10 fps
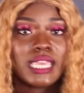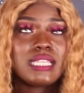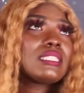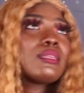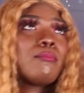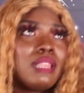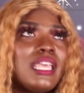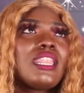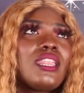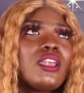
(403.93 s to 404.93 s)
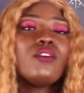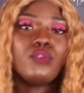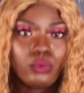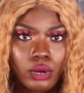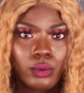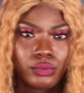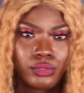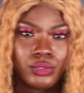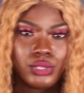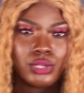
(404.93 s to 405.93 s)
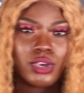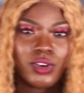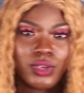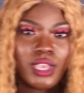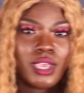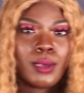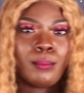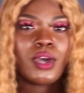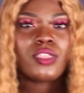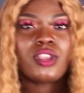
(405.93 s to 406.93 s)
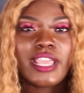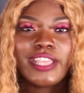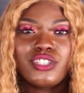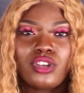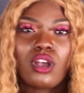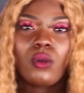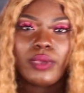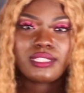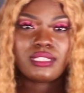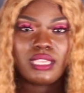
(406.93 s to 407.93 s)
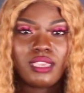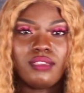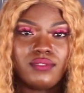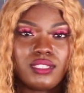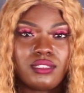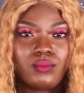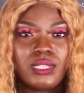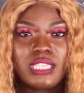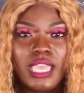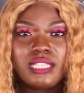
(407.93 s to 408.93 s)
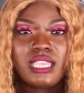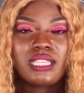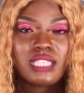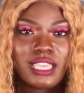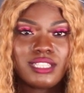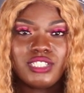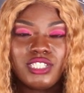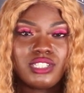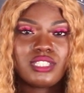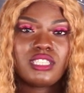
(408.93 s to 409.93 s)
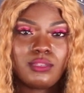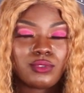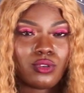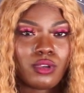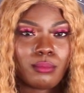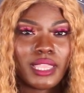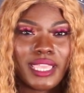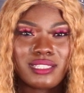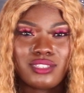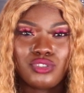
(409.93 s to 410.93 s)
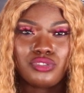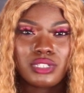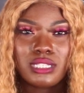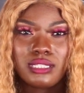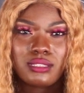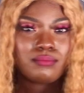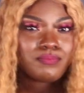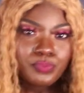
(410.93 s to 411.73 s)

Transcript: It's the planet of growth, you know. Mother Nature always gives. We take, and she just keeps growing plants and trees.